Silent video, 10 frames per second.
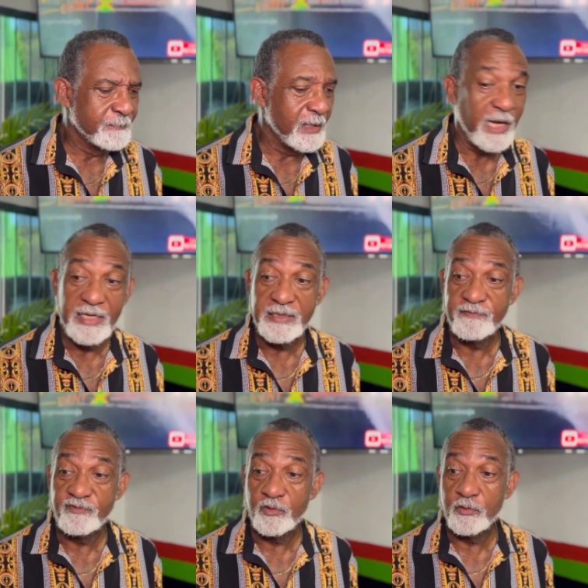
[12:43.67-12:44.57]
And
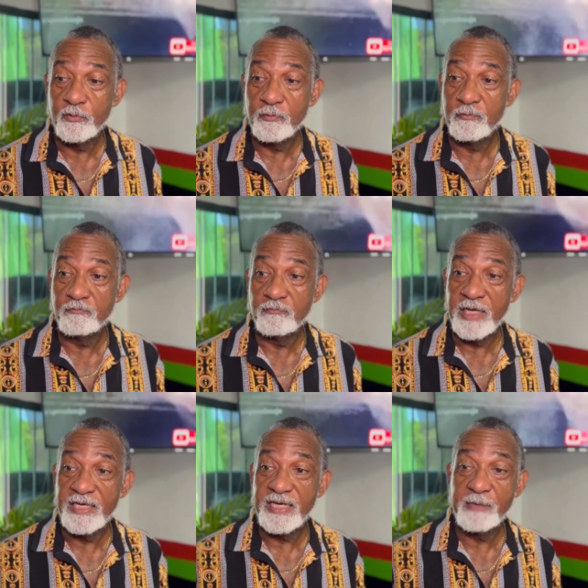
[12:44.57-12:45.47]
if you
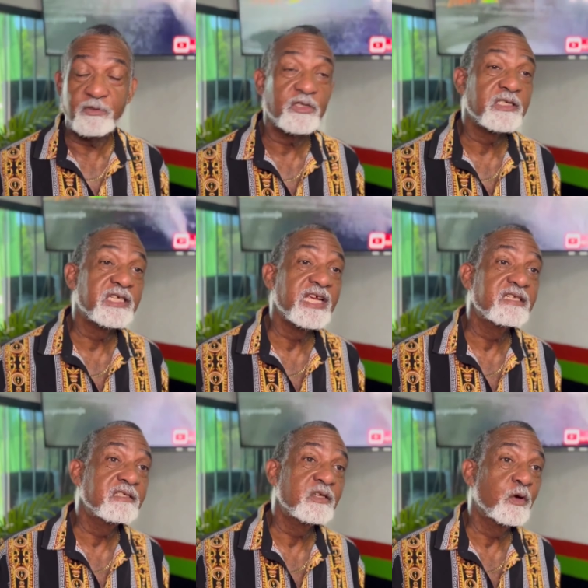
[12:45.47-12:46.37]
nine times out of
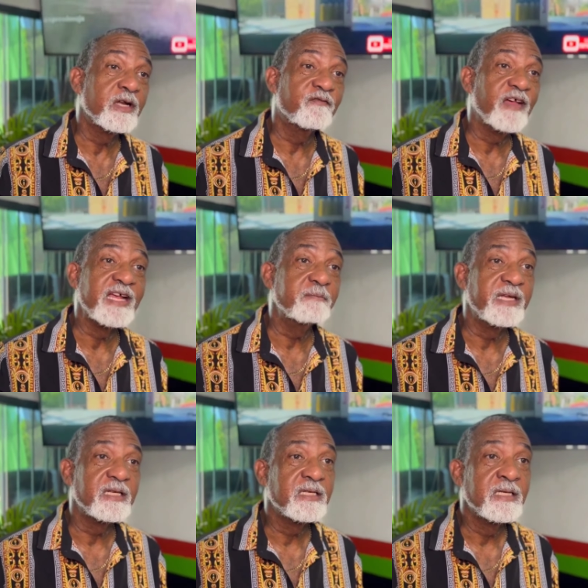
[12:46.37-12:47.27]
ten you want to find
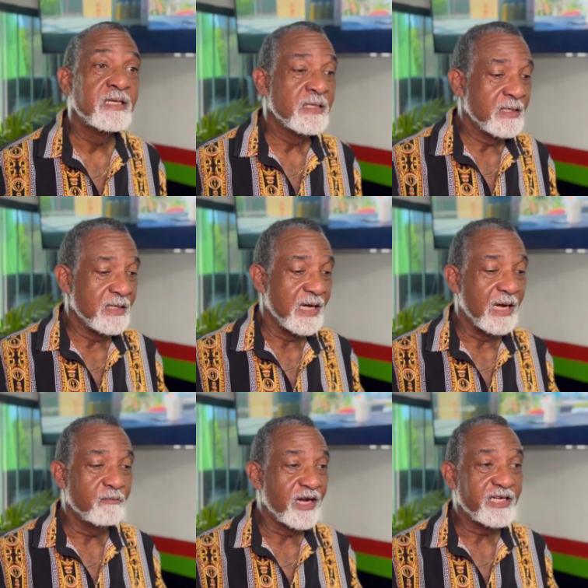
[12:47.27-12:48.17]
me,
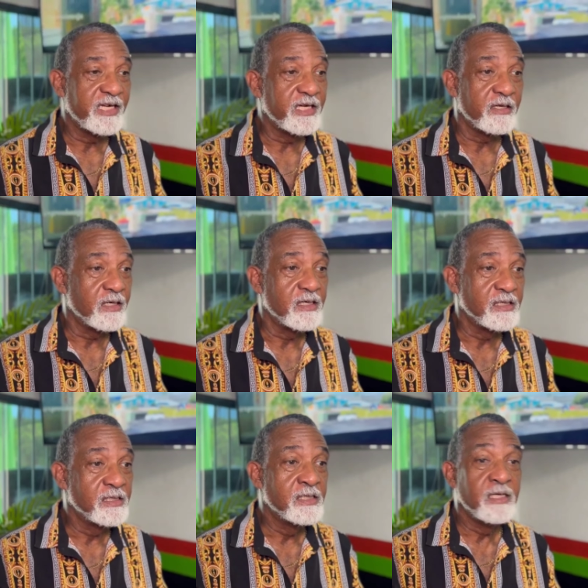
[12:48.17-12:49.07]
I'm right here.
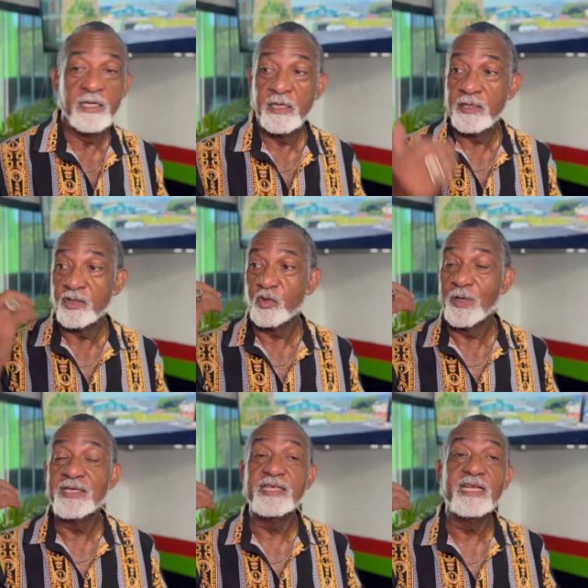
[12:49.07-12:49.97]

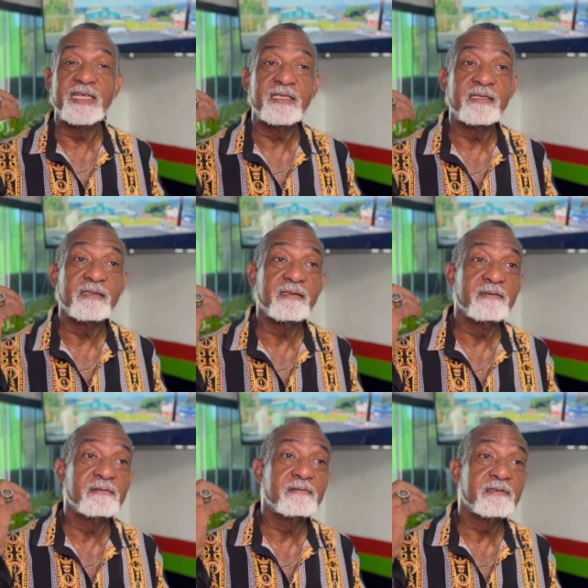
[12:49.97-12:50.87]
28
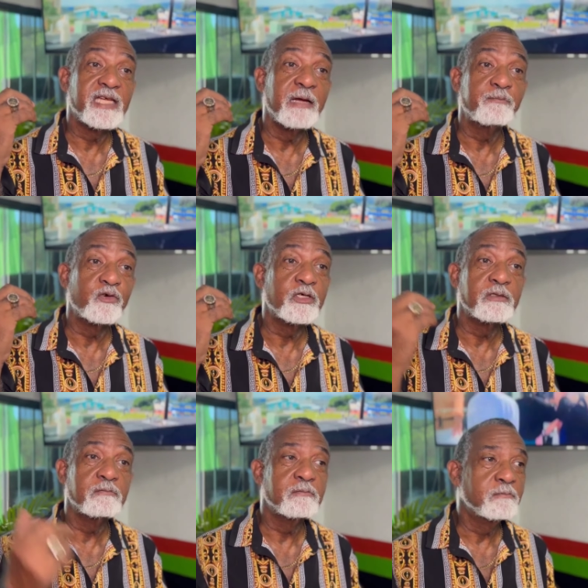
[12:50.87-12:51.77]
Camp Road.
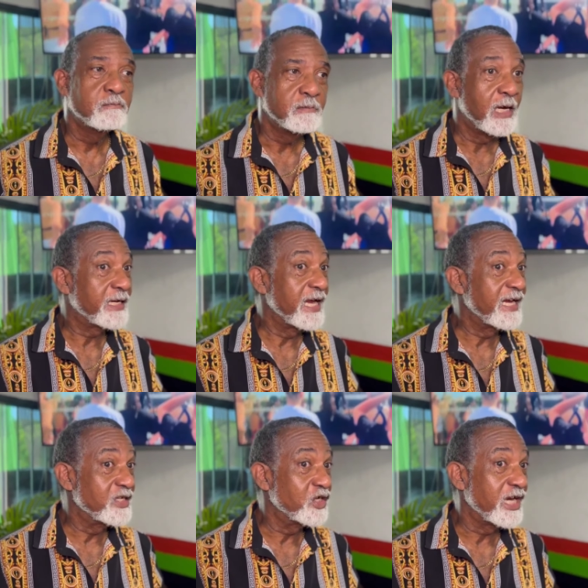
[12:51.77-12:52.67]
I can
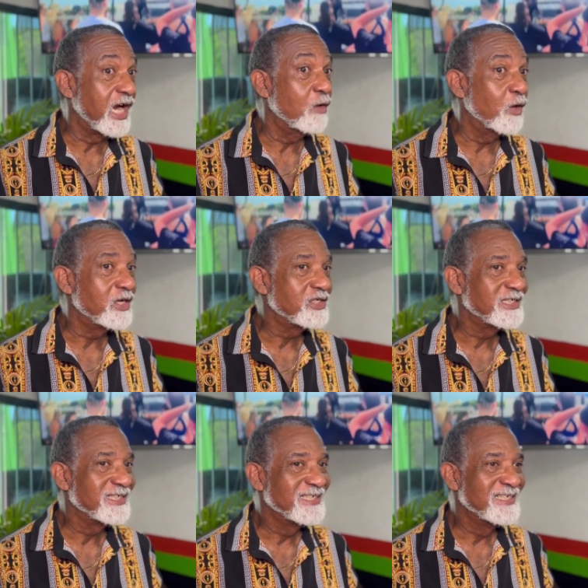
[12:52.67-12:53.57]
get your car washed.
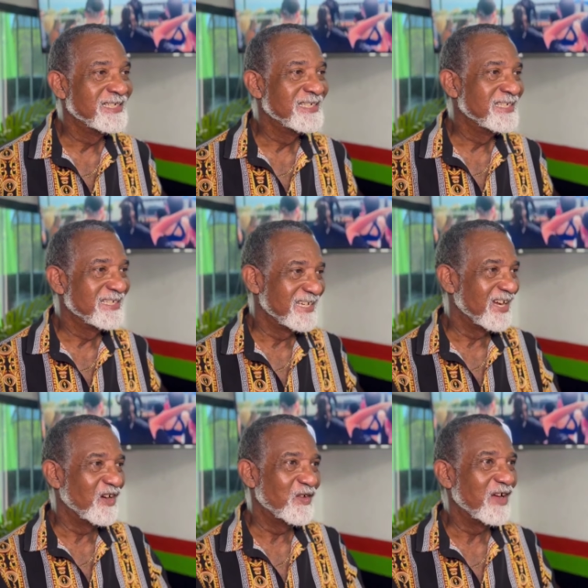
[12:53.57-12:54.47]

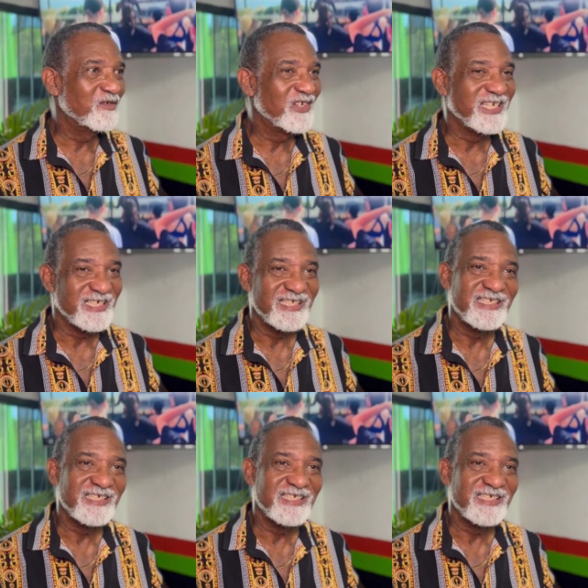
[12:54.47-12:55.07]
And we have drinks.